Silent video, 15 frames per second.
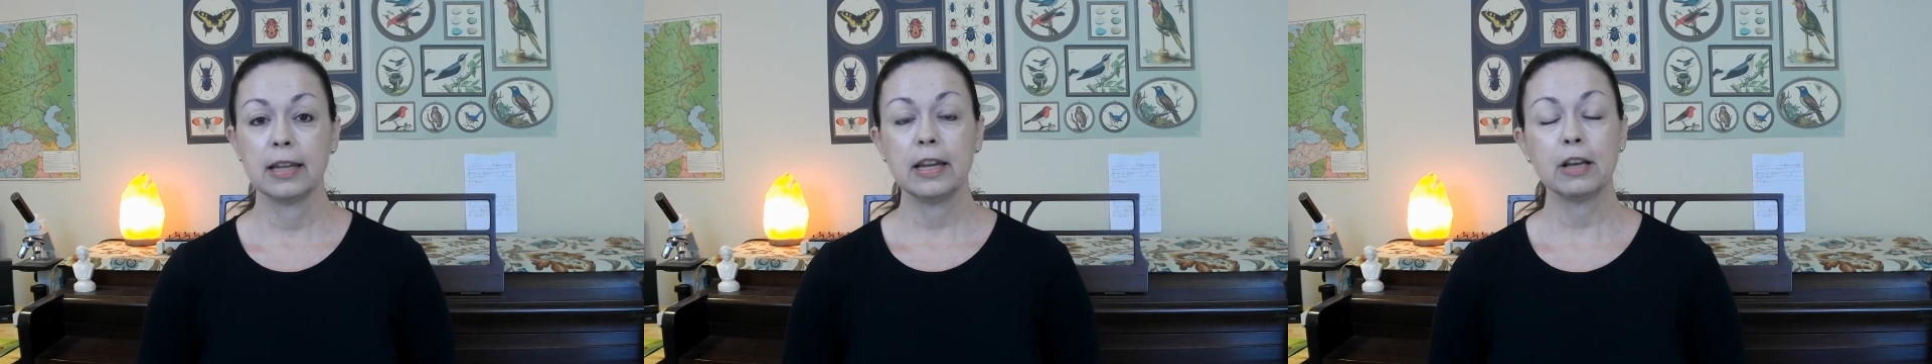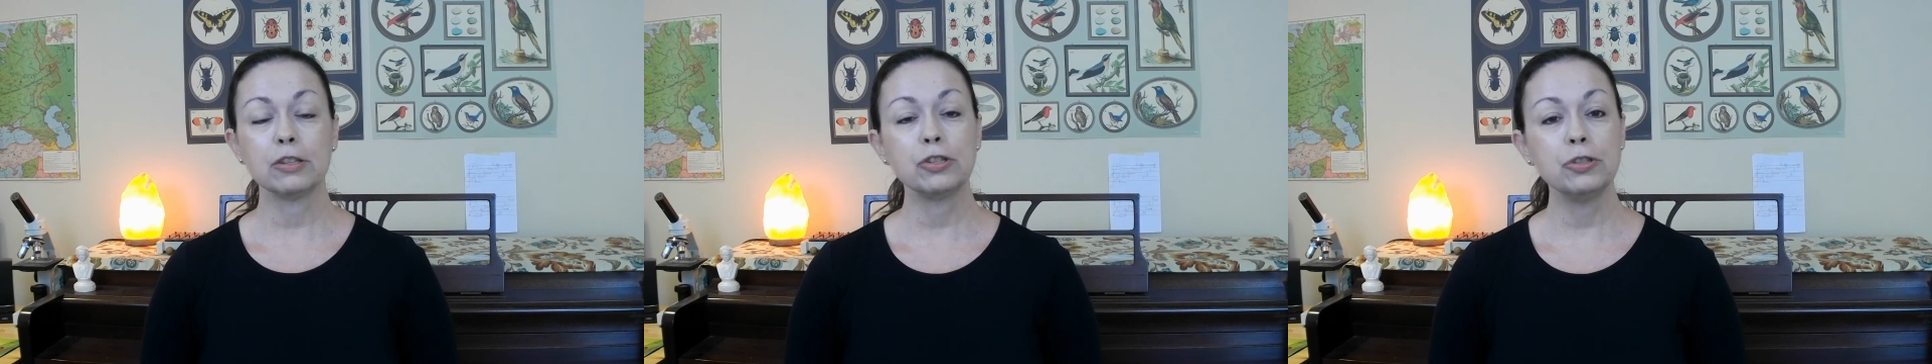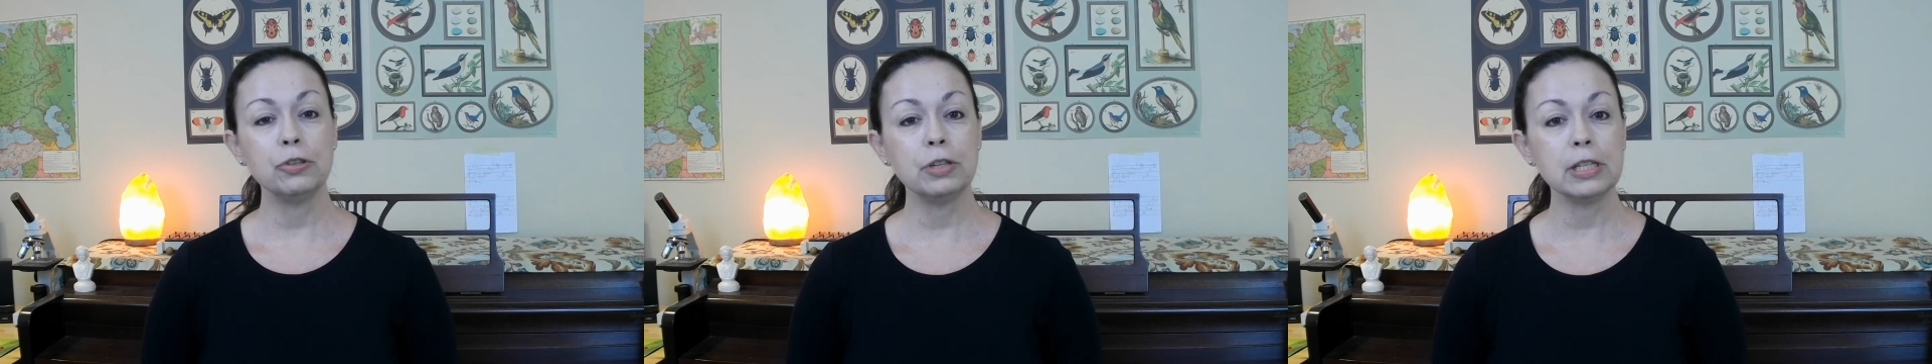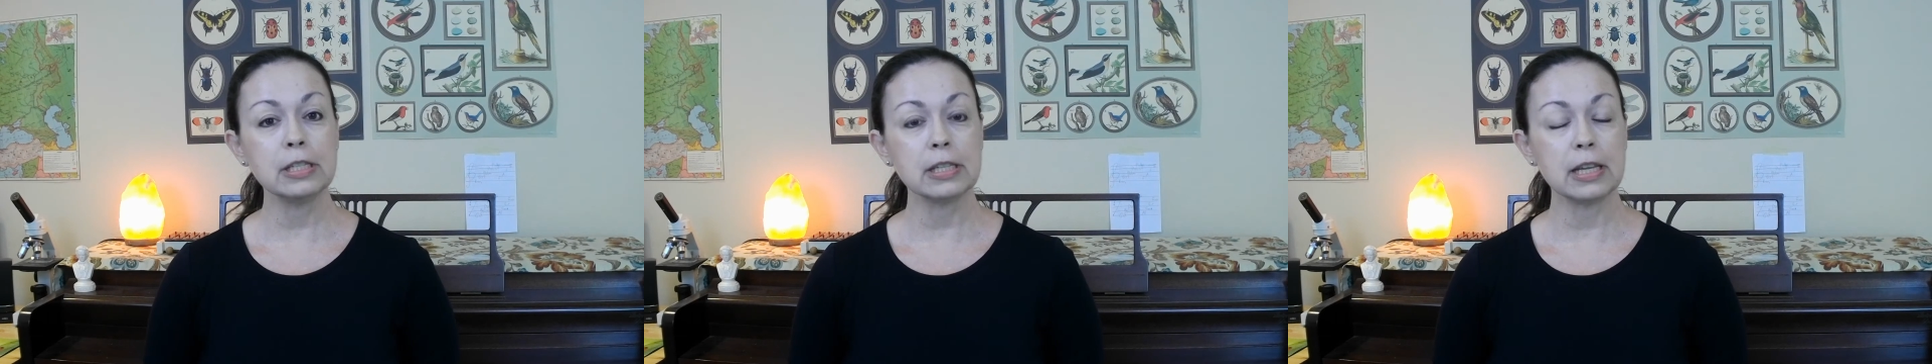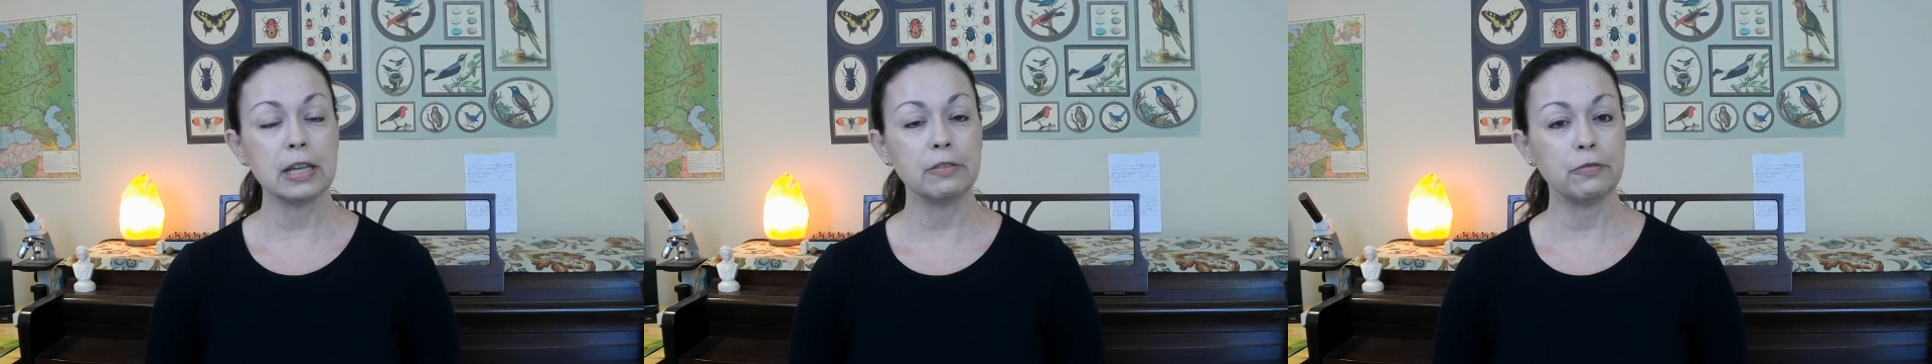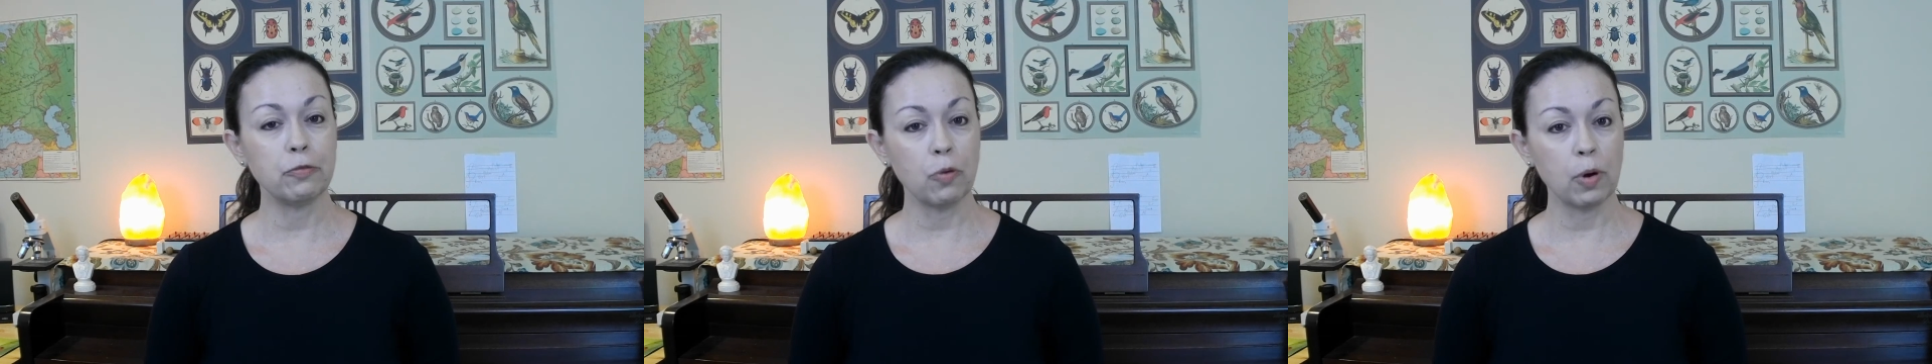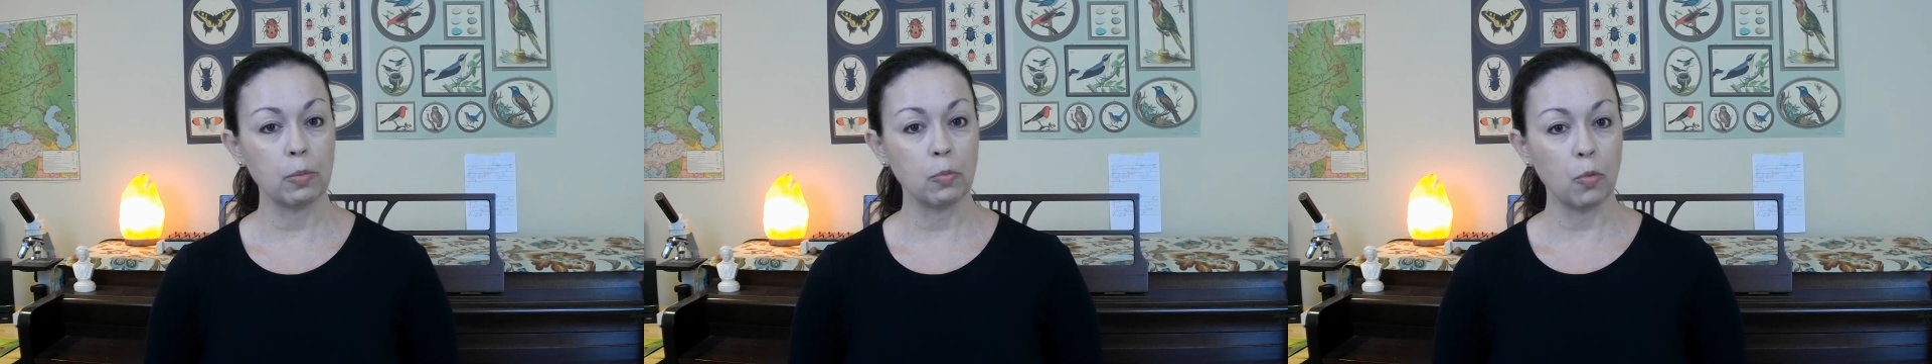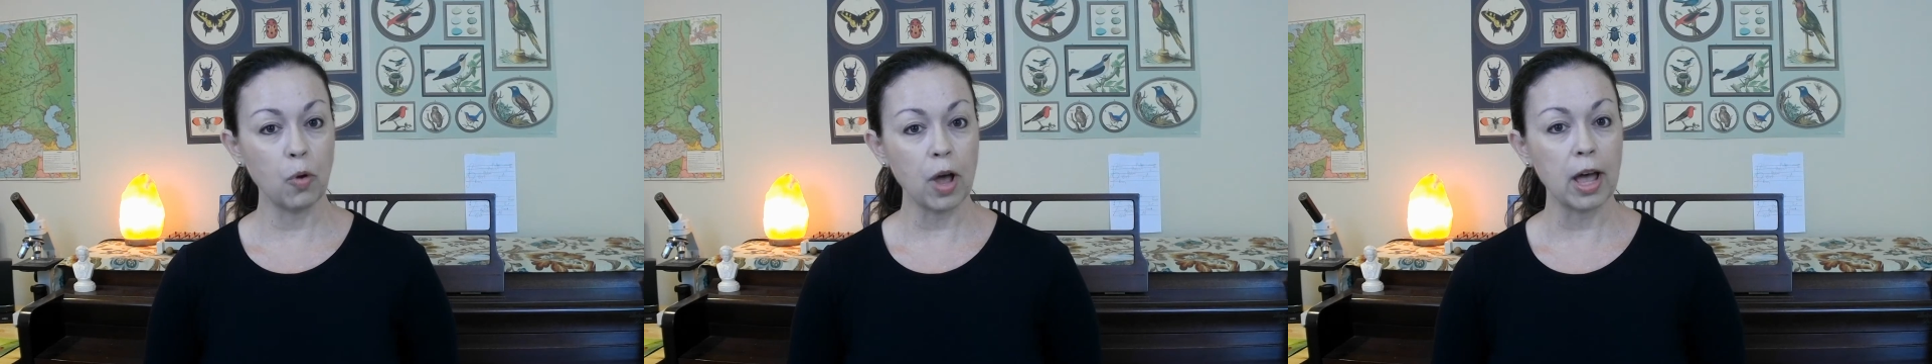Now, students in
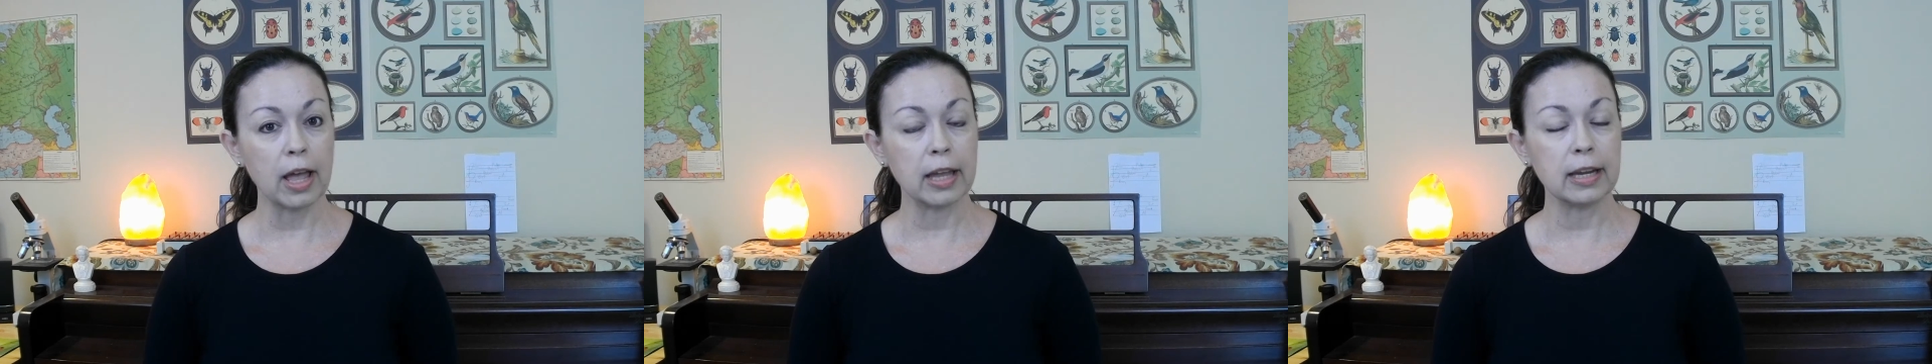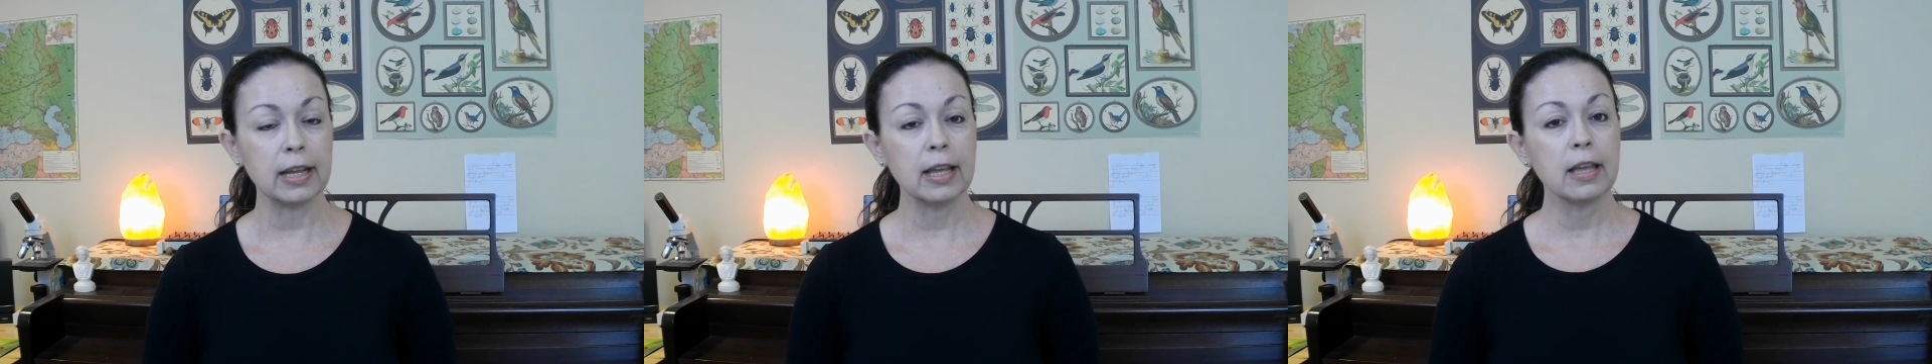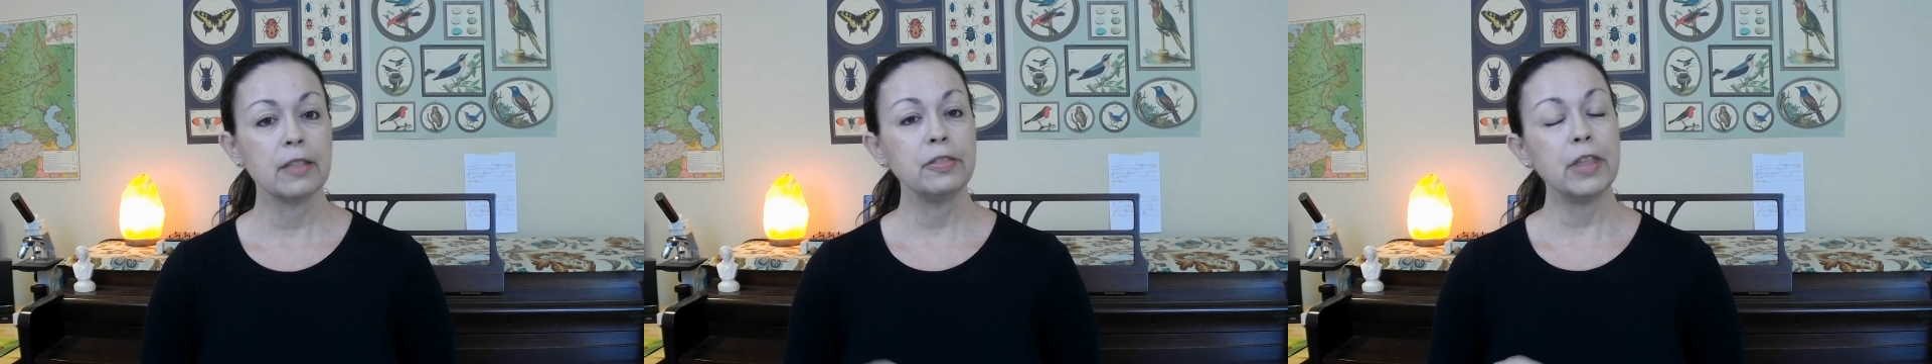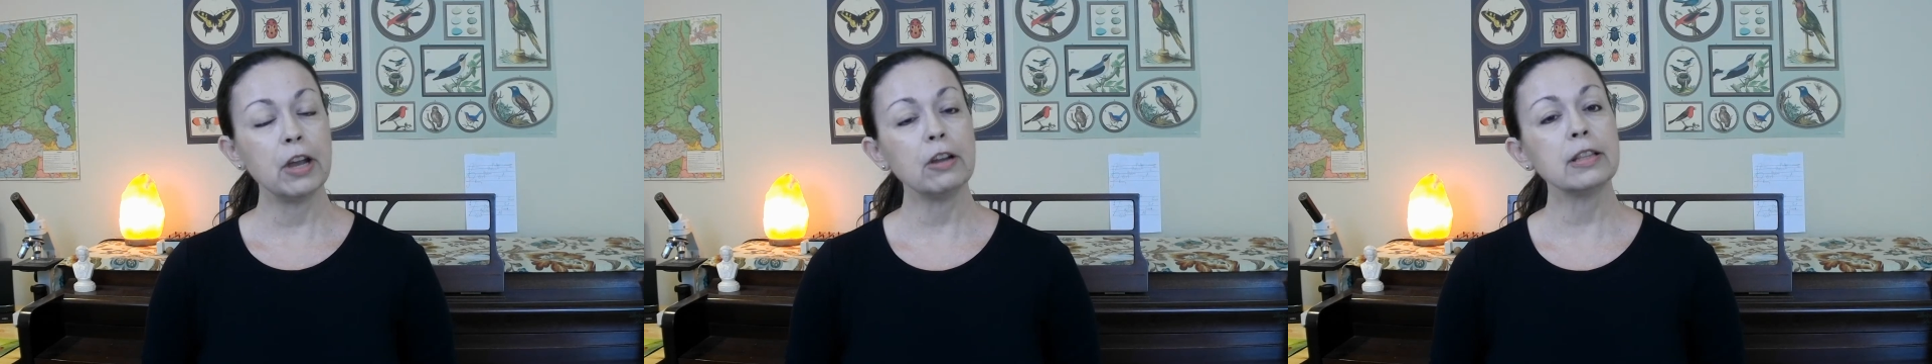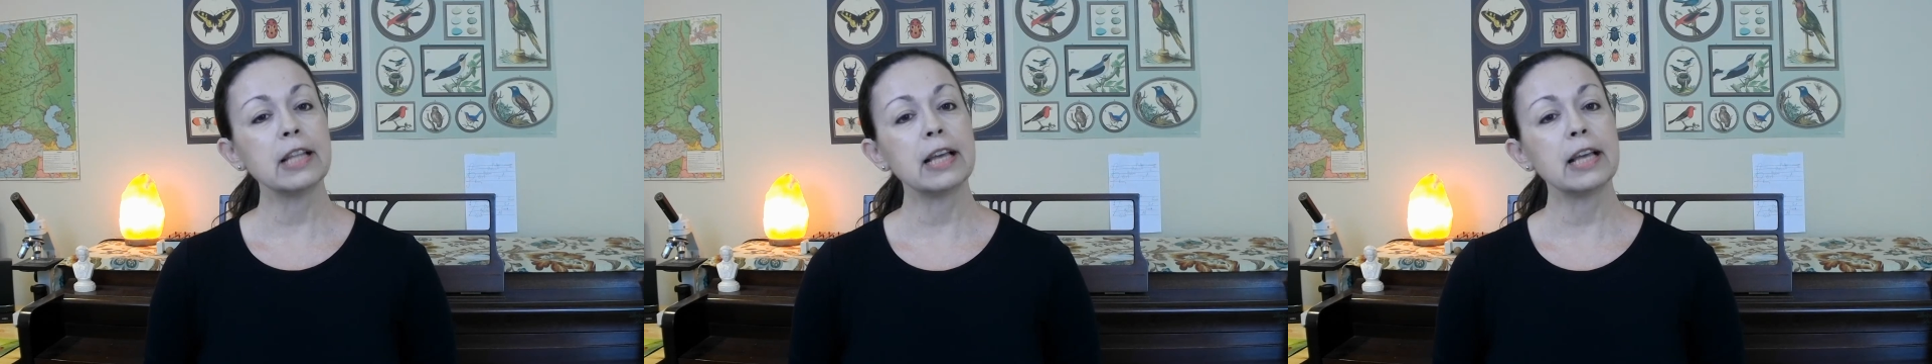Form 1, their